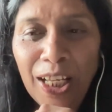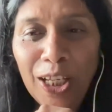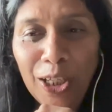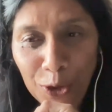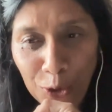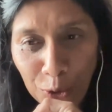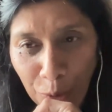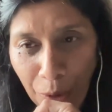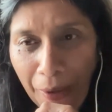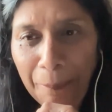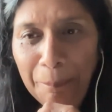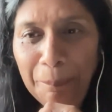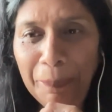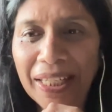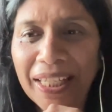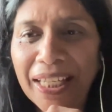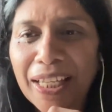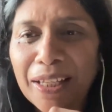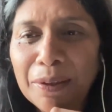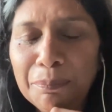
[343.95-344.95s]
You are
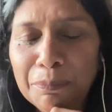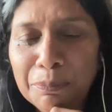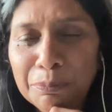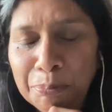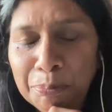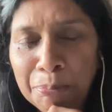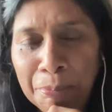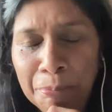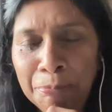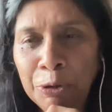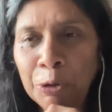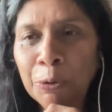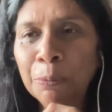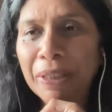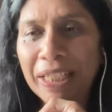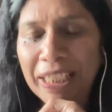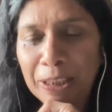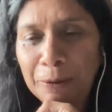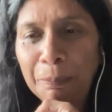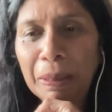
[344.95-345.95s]
pinging to meet